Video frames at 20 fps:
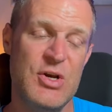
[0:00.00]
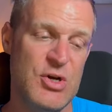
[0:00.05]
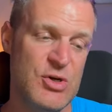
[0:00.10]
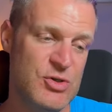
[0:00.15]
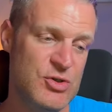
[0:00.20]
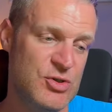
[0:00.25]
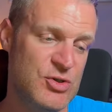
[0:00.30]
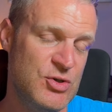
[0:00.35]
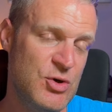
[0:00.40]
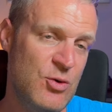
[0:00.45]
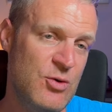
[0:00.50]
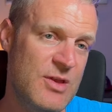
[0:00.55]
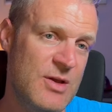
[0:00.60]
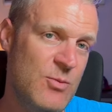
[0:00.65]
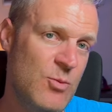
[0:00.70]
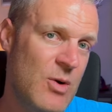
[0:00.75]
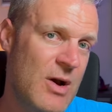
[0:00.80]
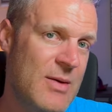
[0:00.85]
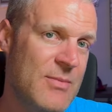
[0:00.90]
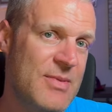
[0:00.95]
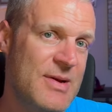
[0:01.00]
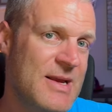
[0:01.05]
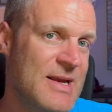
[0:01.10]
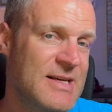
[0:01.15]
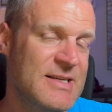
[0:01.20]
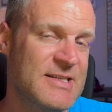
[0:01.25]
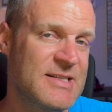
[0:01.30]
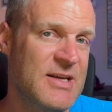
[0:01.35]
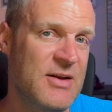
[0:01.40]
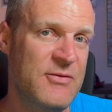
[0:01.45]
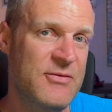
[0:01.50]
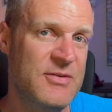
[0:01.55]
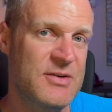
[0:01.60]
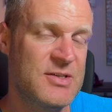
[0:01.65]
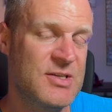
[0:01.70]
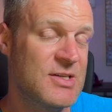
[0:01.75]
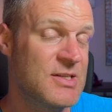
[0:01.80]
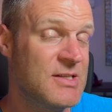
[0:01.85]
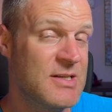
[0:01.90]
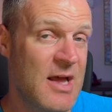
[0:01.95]
Show them why being
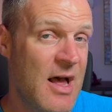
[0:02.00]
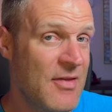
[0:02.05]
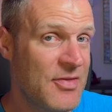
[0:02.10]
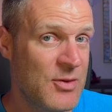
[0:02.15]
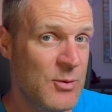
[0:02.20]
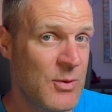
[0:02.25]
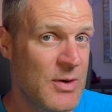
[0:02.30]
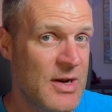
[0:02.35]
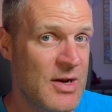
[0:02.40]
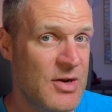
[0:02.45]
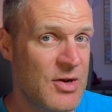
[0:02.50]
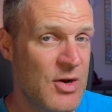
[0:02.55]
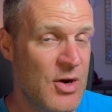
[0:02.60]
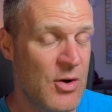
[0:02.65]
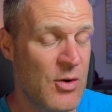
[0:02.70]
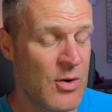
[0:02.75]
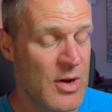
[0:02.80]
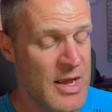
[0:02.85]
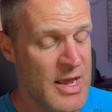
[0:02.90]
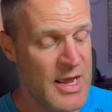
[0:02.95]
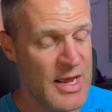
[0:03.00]
selfish is not the way to go,